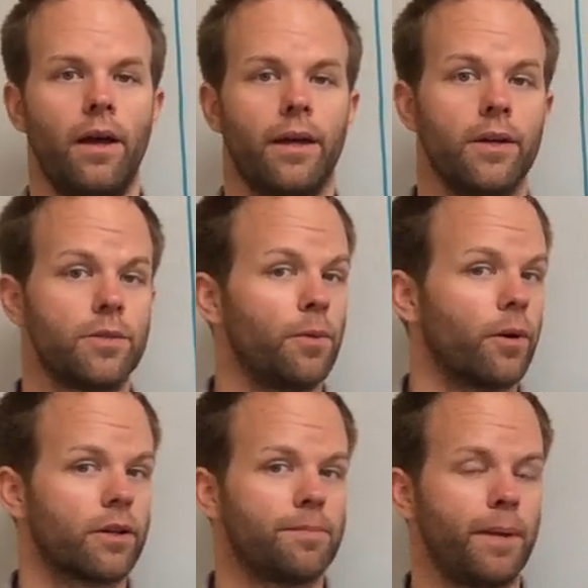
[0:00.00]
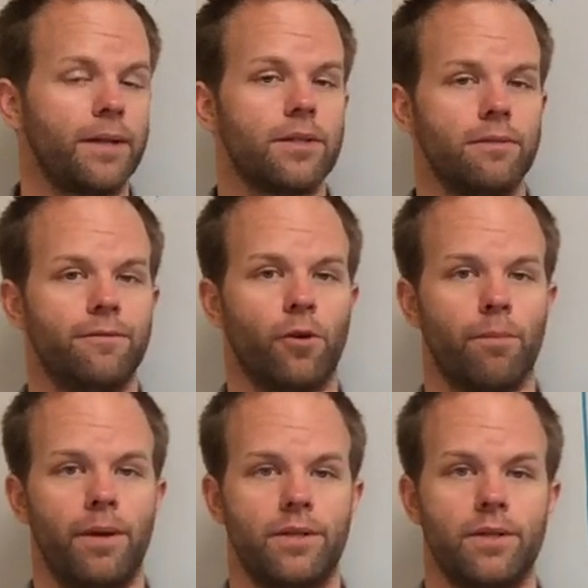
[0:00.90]
It gets more expensive for
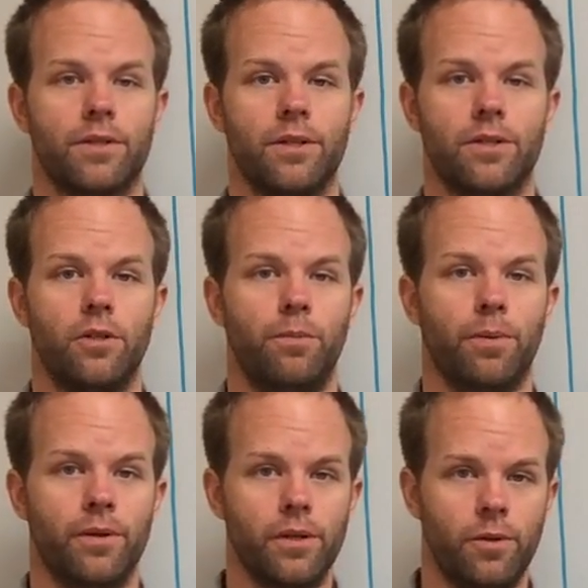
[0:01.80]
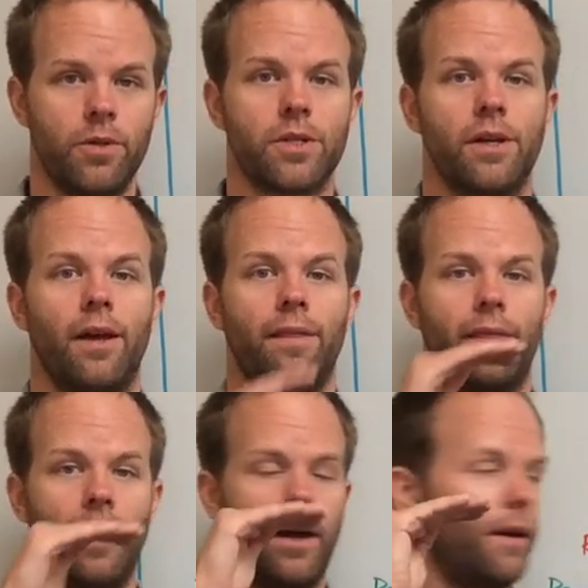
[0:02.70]
businesses to produce,
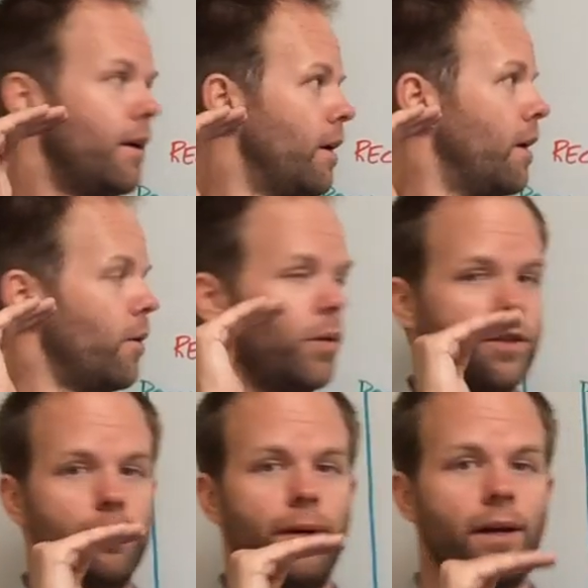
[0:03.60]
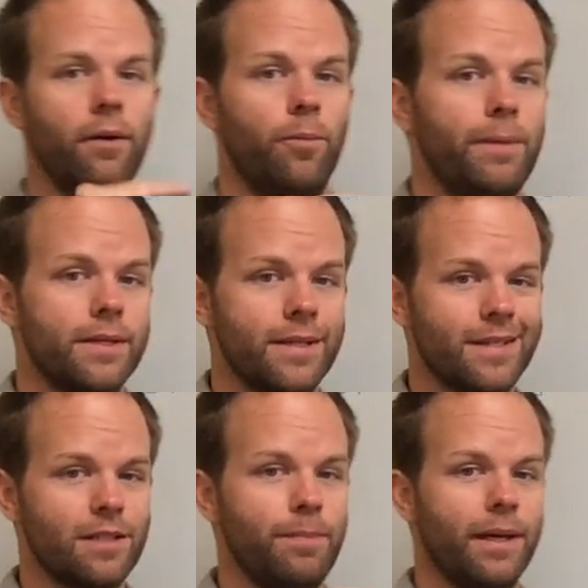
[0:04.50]
and then once
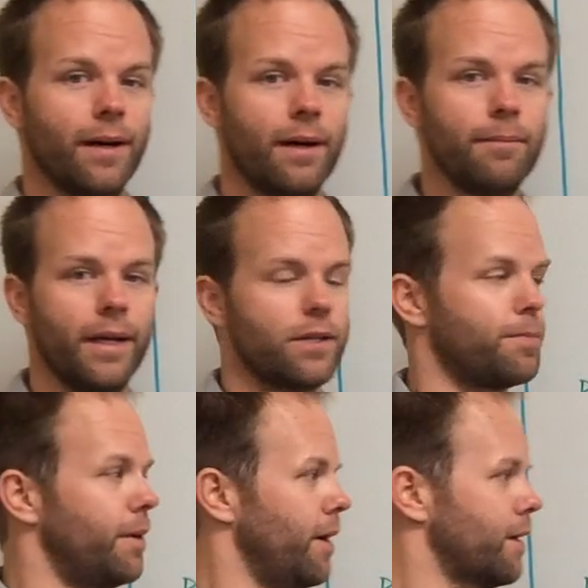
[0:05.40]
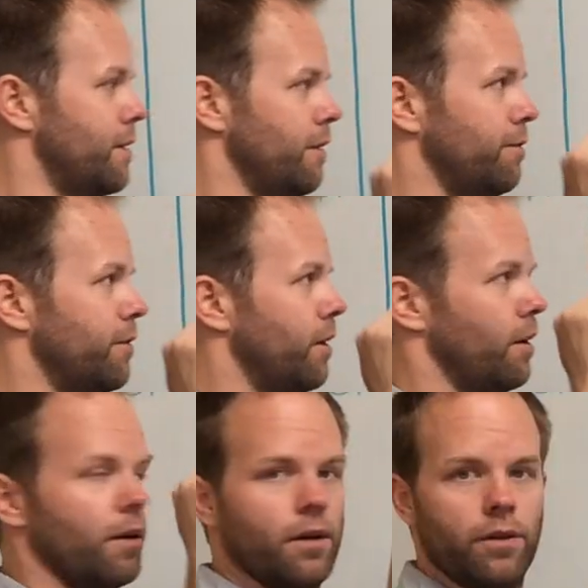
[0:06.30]
businesses become less productive,
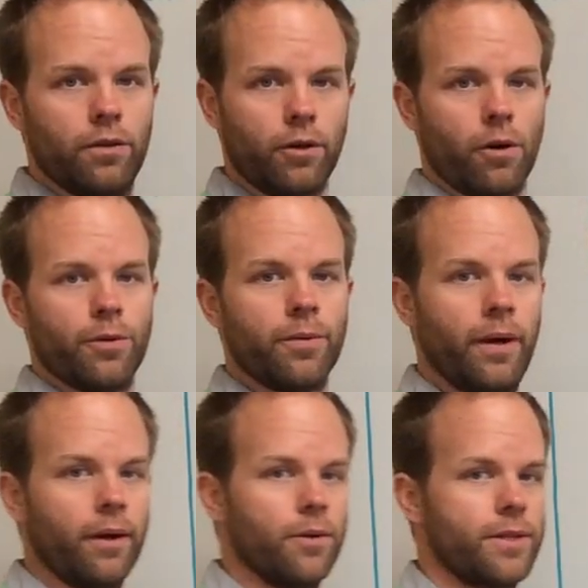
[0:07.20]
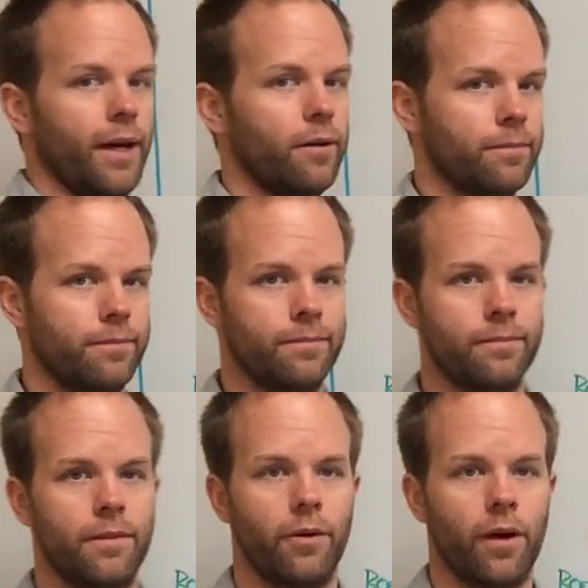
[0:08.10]
the growth rate goes down.
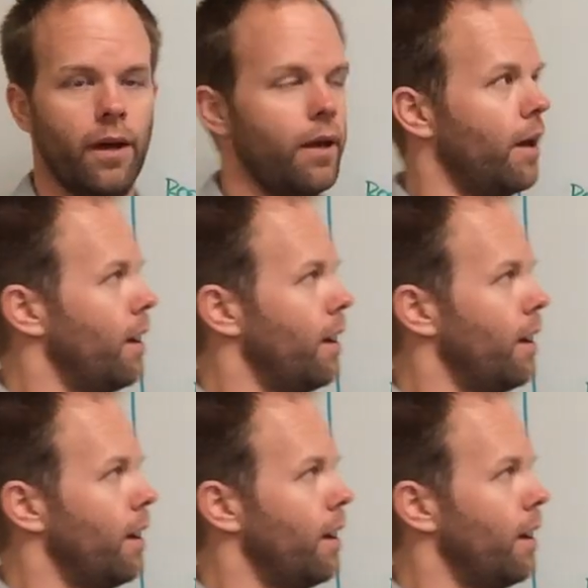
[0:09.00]
Okay?